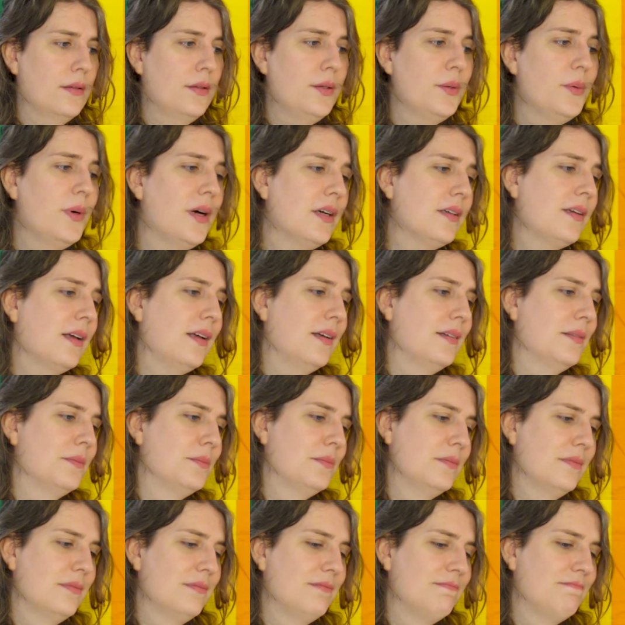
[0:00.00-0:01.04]
You're welcome.
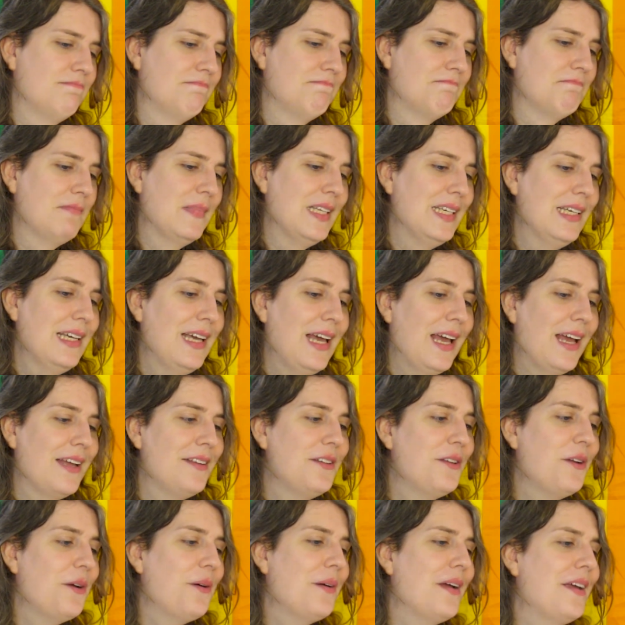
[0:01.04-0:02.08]

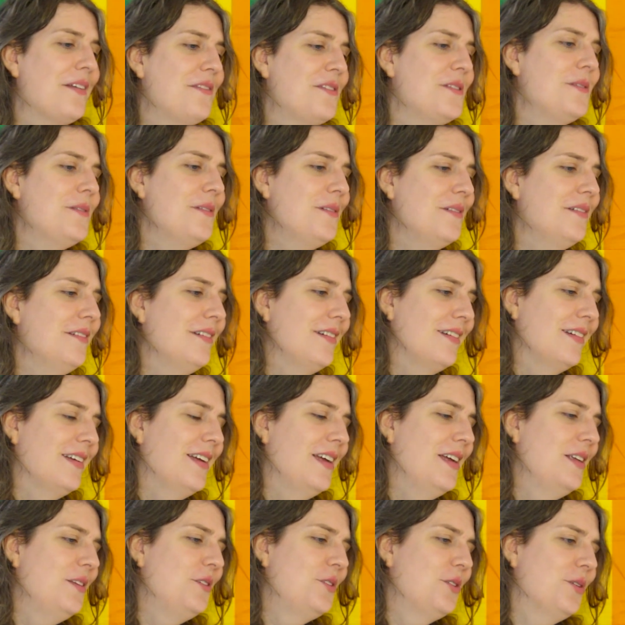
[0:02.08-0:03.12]
And you know, if you
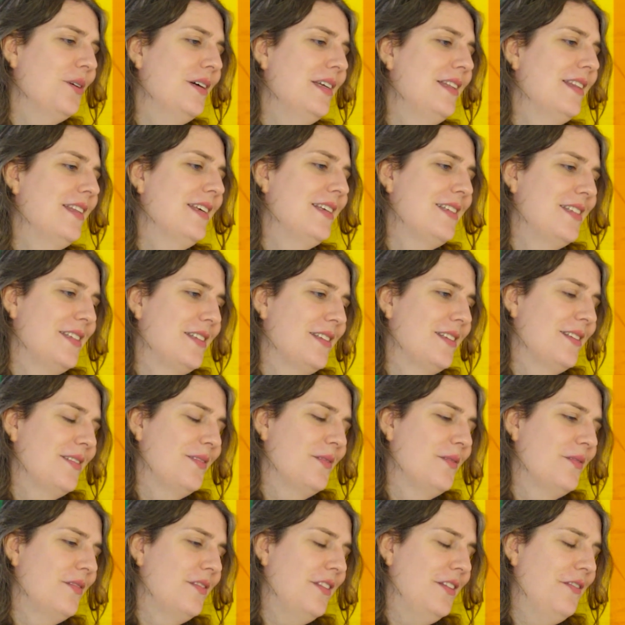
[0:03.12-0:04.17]
enjoyed this
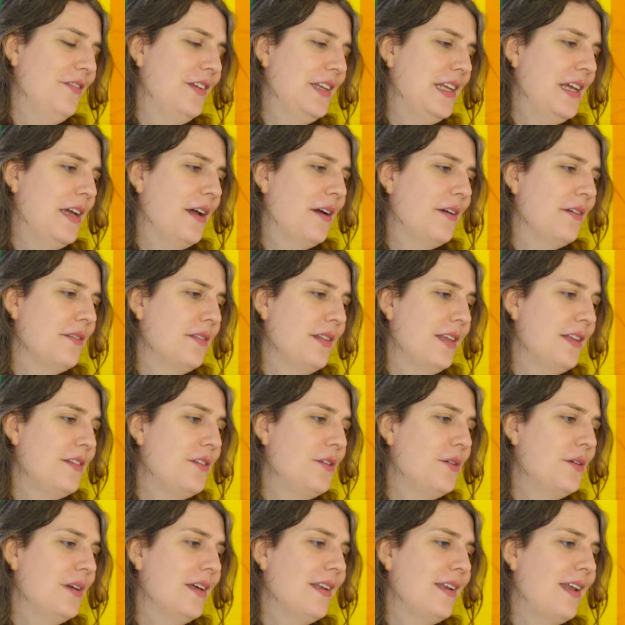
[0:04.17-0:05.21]
video, then
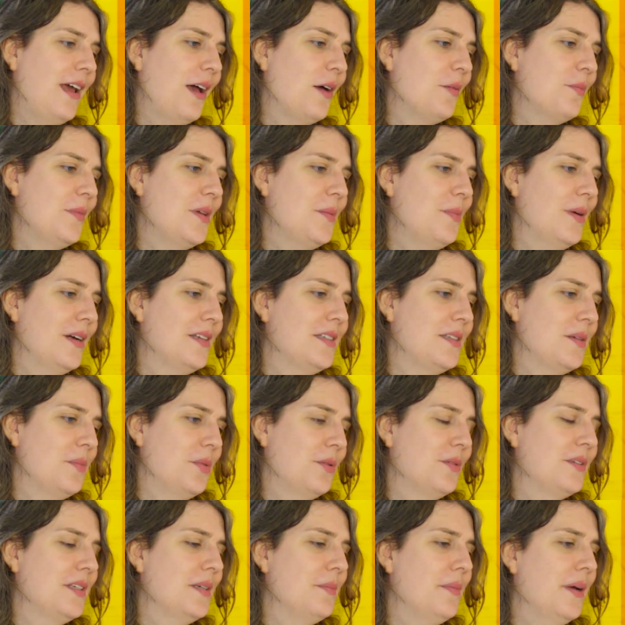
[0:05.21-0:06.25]
you can help me by
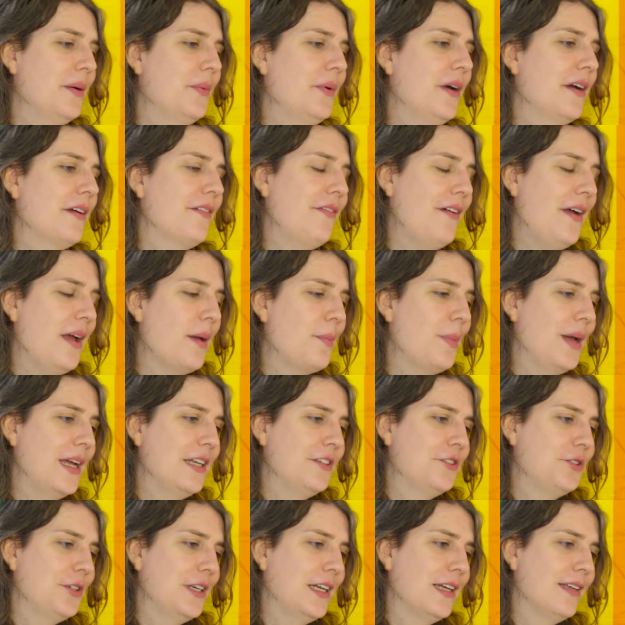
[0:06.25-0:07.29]
supporting my work via
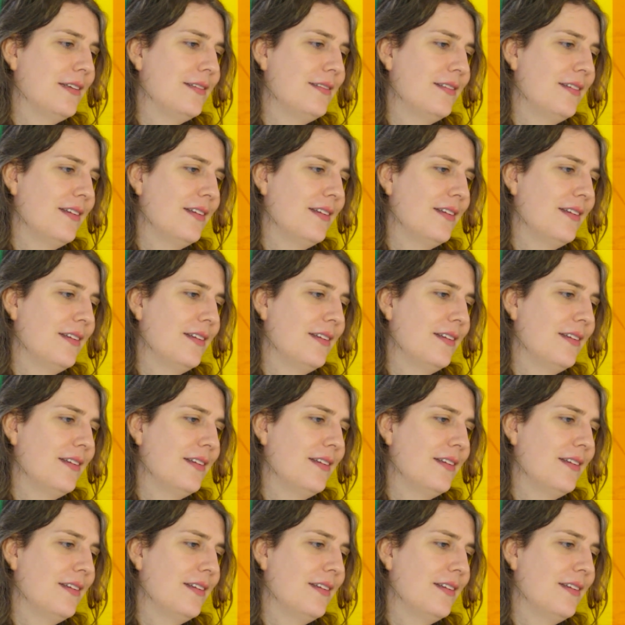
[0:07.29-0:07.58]
Patreon.